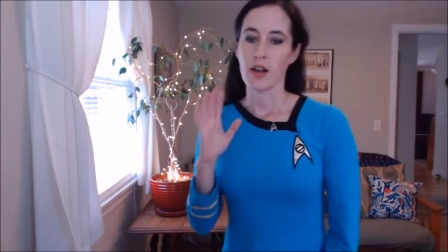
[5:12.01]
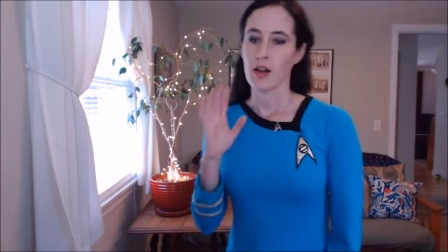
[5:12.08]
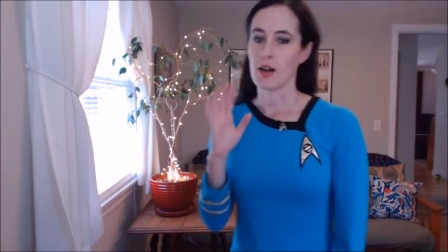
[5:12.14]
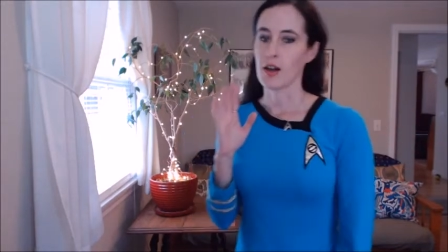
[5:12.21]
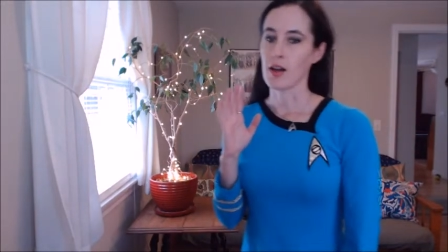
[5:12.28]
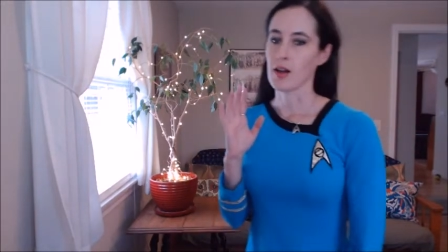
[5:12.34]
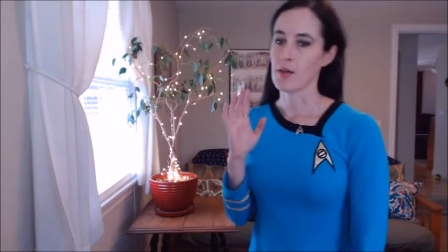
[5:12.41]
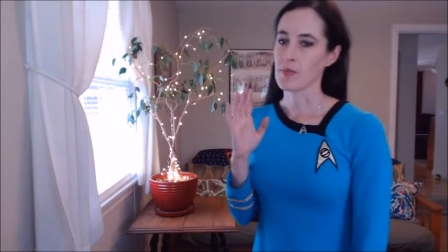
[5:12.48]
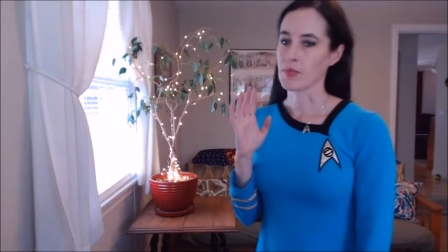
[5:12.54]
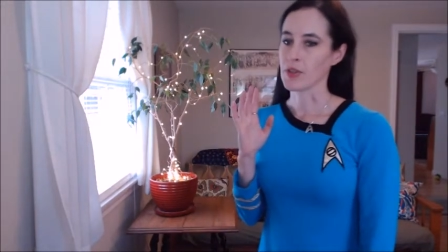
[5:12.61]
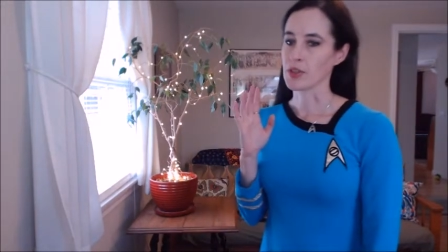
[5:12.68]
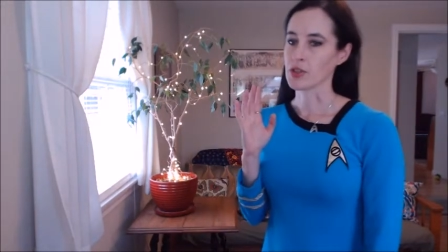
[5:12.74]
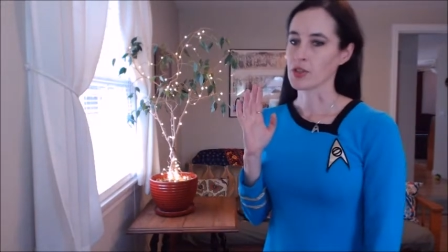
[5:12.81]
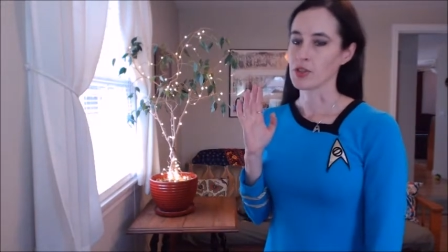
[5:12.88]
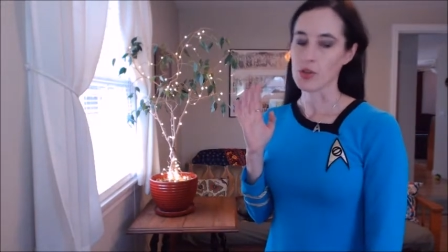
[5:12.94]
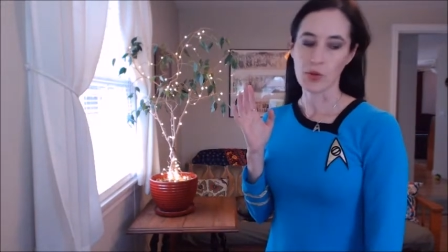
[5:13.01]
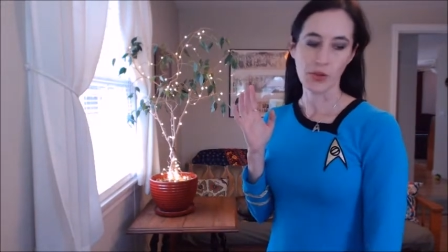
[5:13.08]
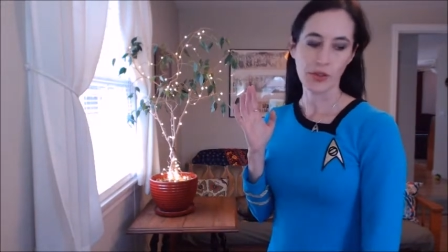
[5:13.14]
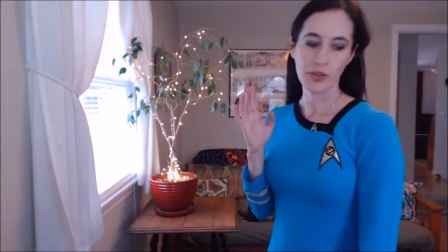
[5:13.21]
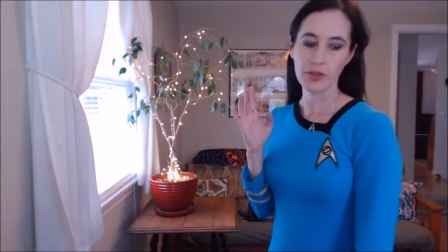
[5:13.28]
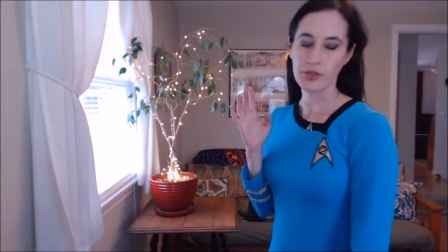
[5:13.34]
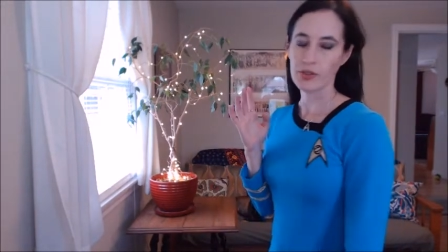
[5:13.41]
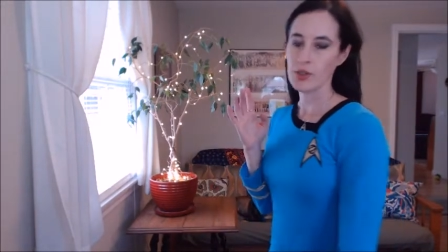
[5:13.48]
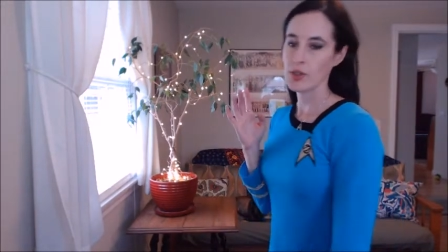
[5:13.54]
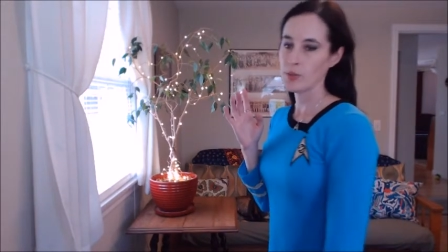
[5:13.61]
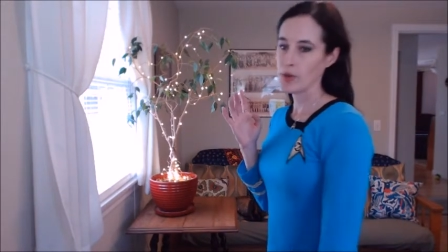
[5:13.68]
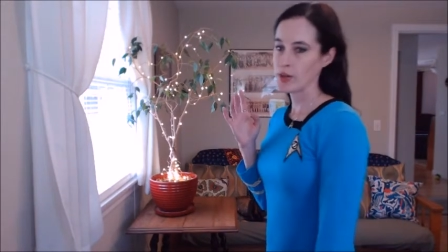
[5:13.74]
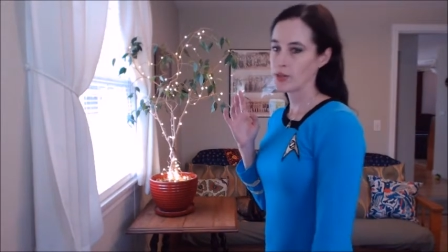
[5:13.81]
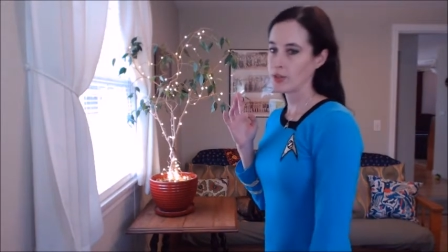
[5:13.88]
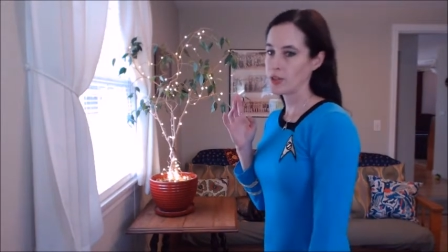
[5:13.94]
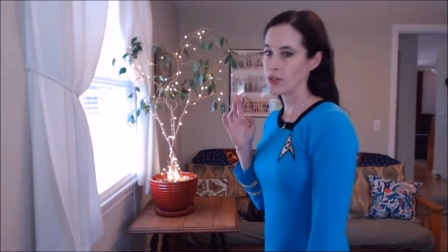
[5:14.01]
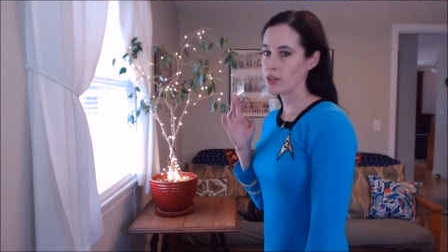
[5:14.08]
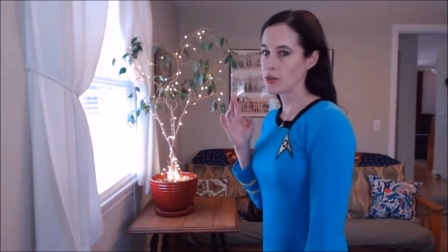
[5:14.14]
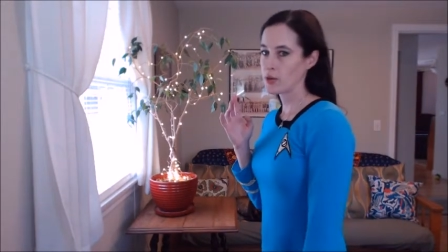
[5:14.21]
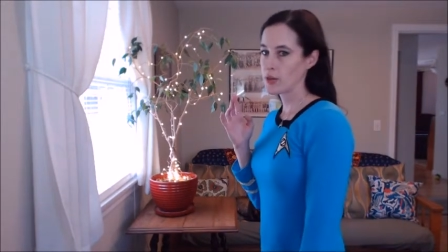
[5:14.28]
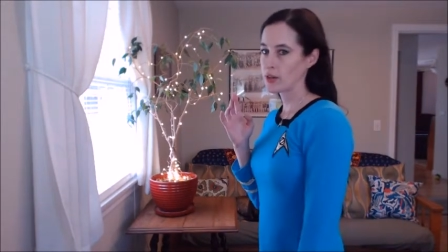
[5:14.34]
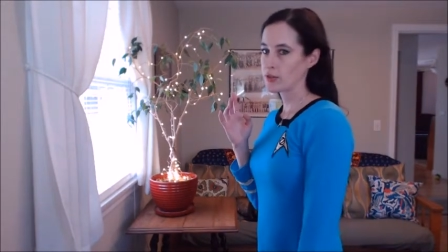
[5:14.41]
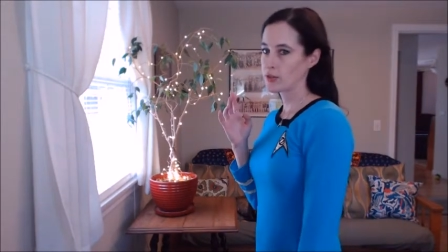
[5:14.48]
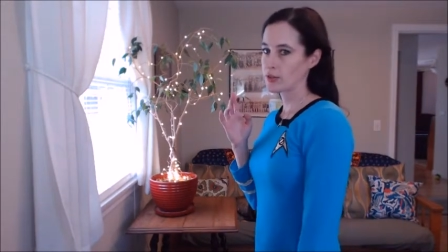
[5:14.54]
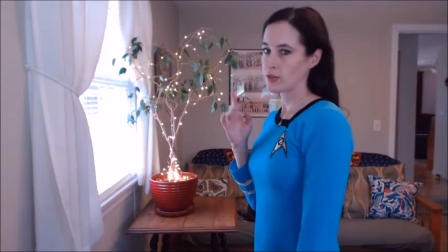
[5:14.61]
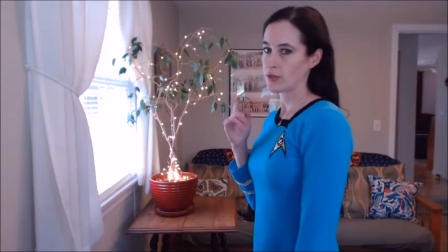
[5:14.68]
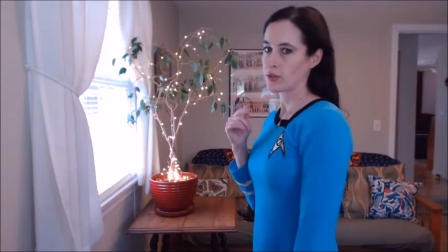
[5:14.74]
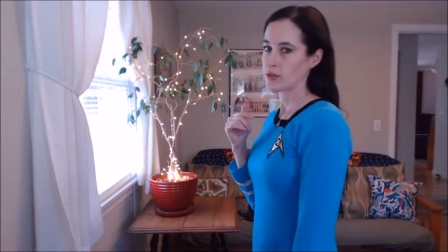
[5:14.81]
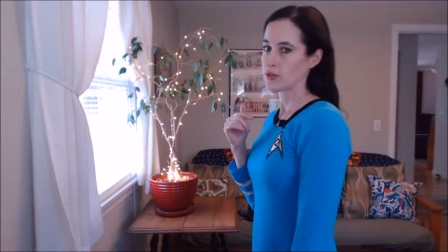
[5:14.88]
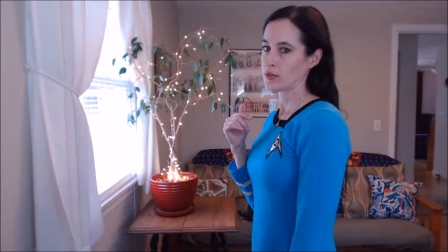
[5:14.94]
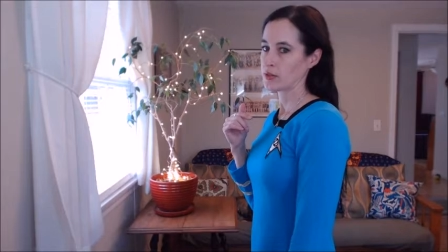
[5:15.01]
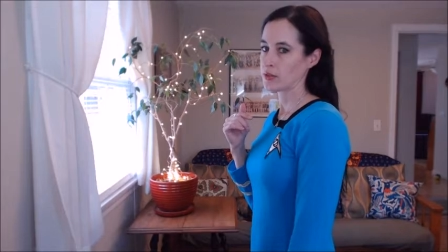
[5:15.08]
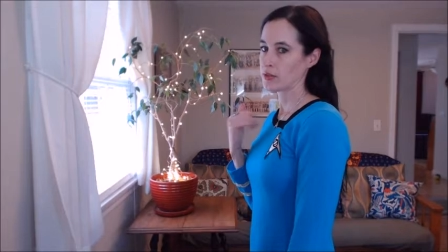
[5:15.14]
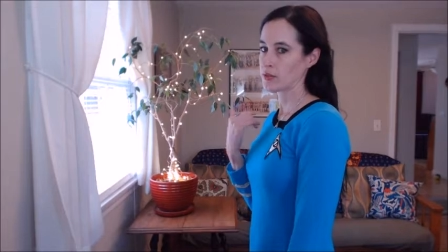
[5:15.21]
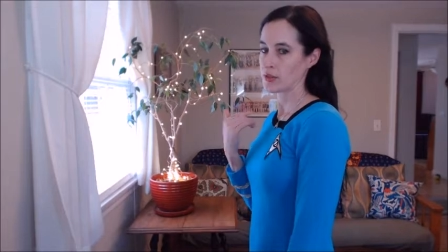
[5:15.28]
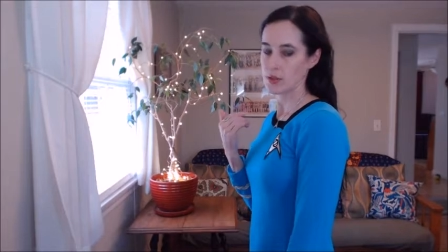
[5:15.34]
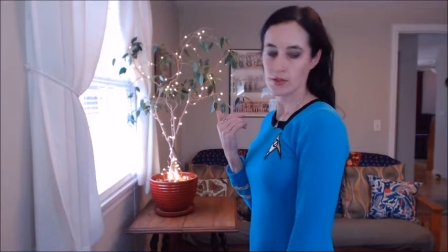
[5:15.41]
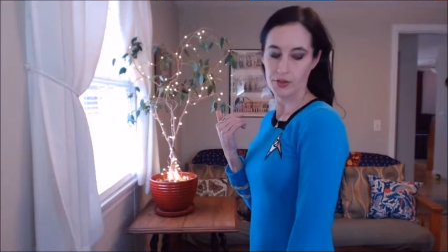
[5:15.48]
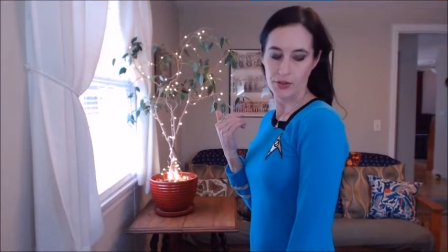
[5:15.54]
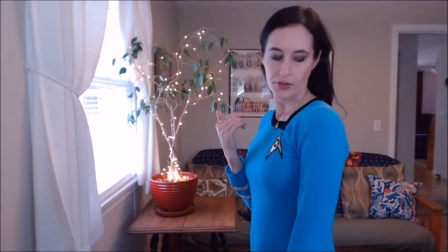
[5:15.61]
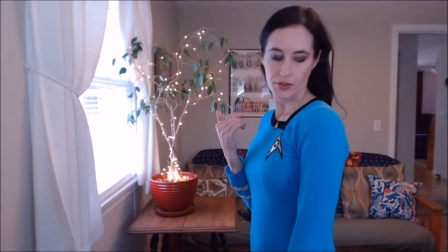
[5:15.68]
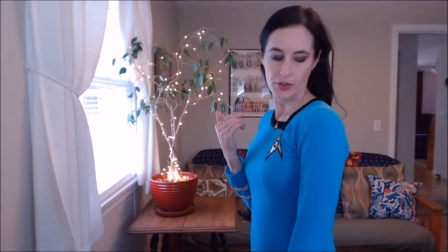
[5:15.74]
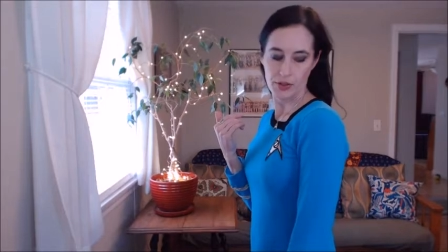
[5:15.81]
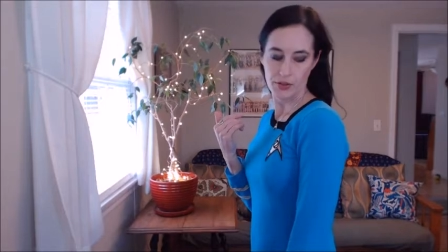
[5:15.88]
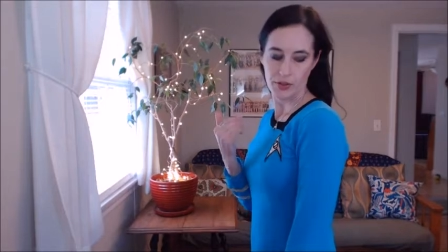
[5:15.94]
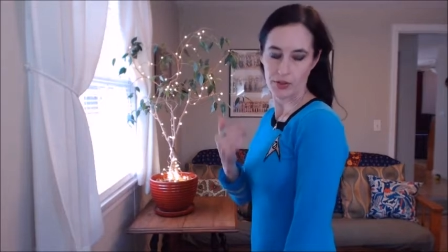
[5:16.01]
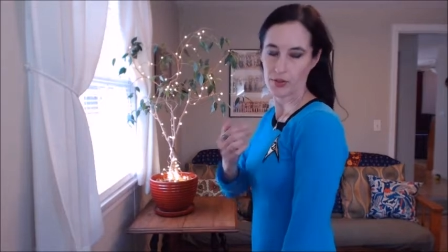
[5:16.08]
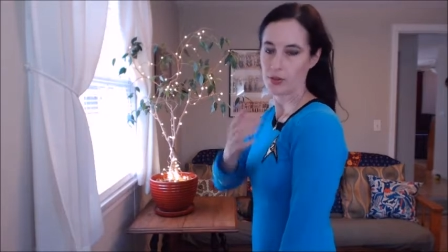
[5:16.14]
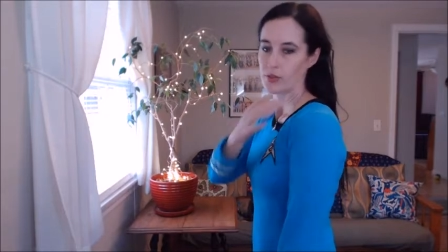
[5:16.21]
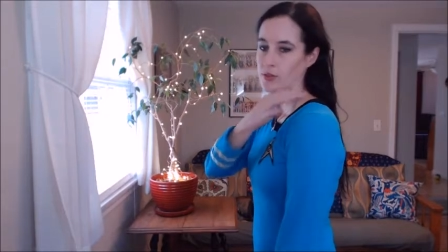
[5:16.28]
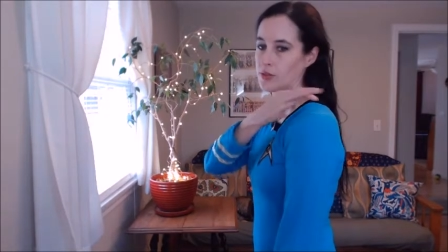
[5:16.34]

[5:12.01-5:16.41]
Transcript: Um, the shoulder seam on TOS original series